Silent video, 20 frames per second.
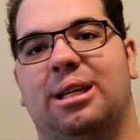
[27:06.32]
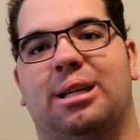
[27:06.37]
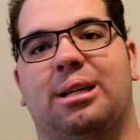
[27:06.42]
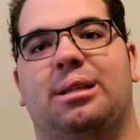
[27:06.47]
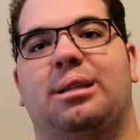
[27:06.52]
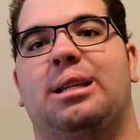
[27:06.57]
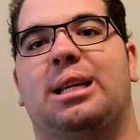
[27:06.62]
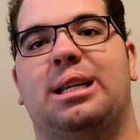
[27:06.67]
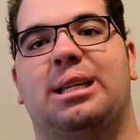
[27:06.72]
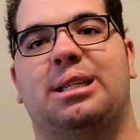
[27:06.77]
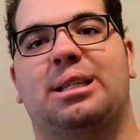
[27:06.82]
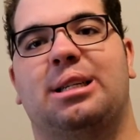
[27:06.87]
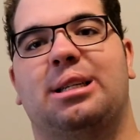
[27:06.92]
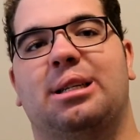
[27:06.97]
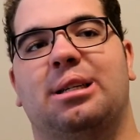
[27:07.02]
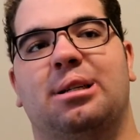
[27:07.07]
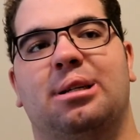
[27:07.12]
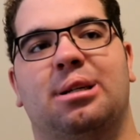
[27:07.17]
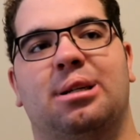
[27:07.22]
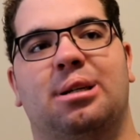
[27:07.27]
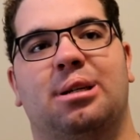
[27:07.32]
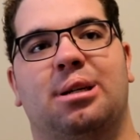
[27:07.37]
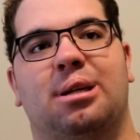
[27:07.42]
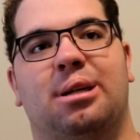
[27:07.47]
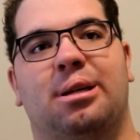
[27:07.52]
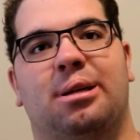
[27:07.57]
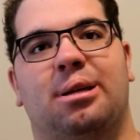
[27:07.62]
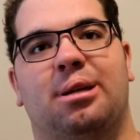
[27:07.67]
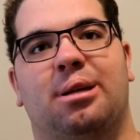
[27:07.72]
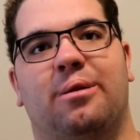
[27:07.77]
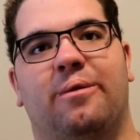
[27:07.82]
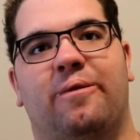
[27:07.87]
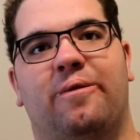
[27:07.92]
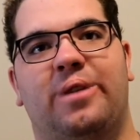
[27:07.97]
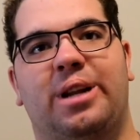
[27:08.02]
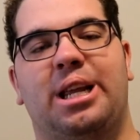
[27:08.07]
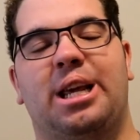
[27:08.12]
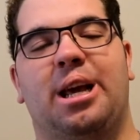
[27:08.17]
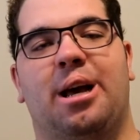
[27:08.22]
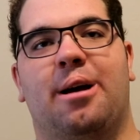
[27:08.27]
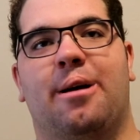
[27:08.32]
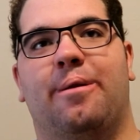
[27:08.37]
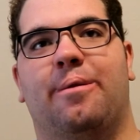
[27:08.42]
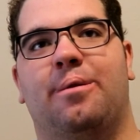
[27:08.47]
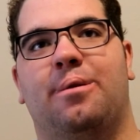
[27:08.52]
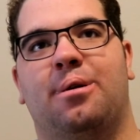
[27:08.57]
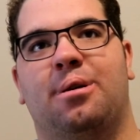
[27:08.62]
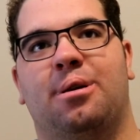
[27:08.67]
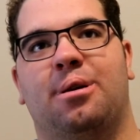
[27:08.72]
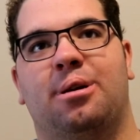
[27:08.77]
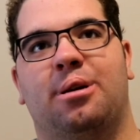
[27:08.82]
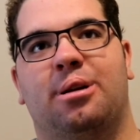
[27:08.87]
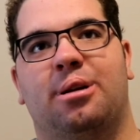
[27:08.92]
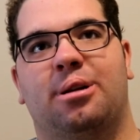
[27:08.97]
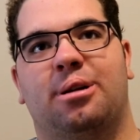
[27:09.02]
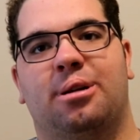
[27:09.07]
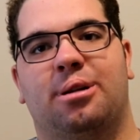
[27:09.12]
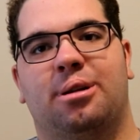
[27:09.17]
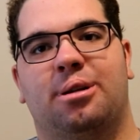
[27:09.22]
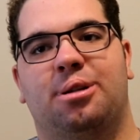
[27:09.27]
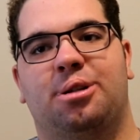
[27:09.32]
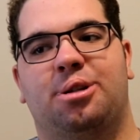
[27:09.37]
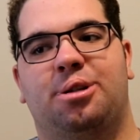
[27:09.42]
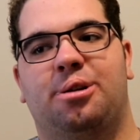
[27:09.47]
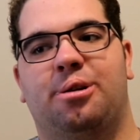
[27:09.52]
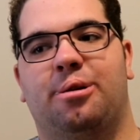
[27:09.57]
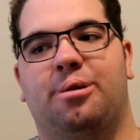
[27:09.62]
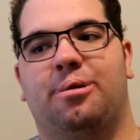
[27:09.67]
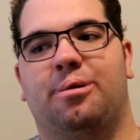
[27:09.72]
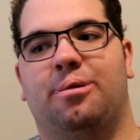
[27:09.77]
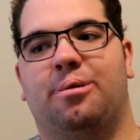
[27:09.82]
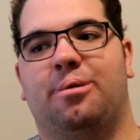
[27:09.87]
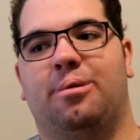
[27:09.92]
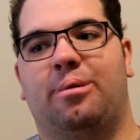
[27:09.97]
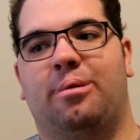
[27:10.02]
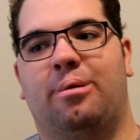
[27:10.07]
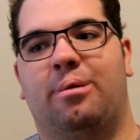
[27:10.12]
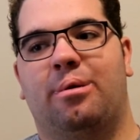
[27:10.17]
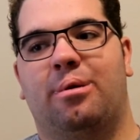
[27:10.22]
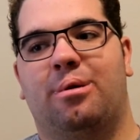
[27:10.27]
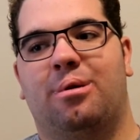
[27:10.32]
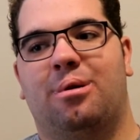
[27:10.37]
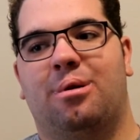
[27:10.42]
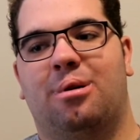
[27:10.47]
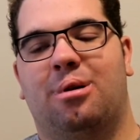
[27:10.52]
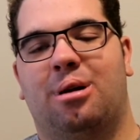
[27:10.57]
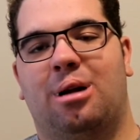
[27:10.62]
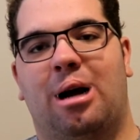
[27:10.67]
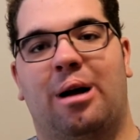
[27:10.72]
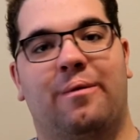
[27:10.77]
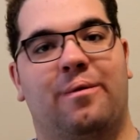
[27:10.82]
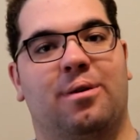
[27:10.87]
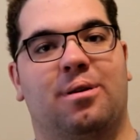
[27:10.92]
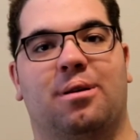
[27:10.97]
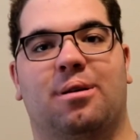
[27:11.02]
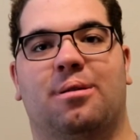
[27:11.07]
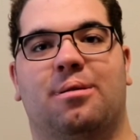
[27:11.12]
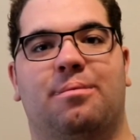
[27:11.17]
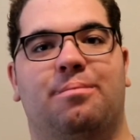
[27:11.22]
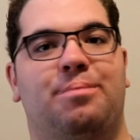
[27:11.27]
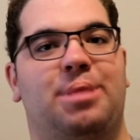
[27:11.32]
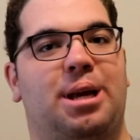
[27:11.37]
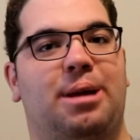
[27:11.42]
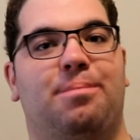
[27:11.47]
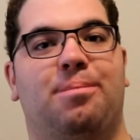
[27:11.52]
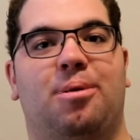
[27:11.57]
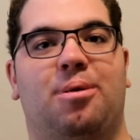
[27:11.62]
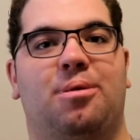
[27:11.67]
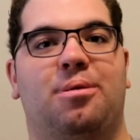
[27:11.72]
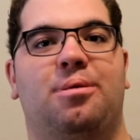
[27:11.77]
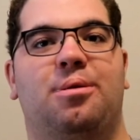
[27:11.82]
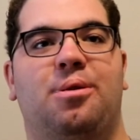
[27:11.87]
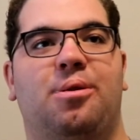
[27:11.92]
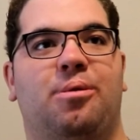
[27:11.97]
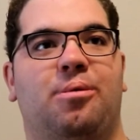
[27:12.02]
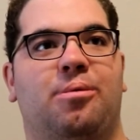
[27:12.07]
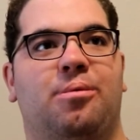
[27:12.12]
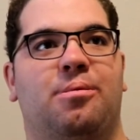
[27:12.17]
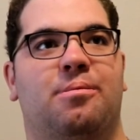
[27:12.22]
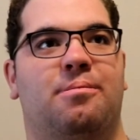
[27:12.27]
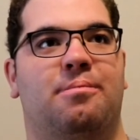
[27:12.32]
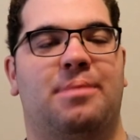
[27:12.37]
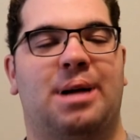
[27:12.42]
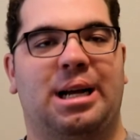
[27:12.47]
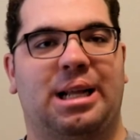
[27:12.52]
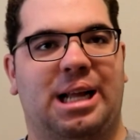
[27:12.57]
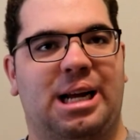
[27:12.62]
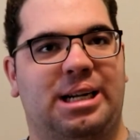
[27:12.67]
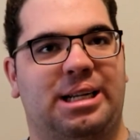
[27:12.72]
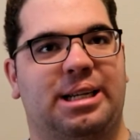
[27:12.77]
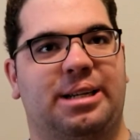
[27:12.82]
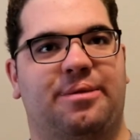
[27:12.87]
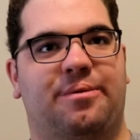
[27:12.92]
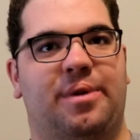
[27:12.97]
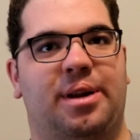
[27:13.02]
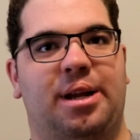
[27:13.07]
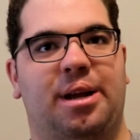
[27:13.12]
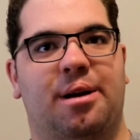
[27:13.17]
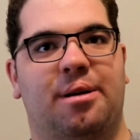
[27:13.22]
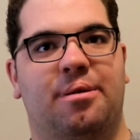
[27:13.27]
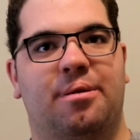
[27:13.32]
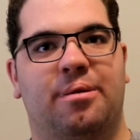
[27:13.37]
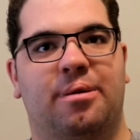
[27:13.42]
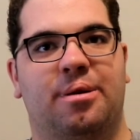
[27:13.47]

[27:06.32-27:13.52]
this video to other people who might like this video.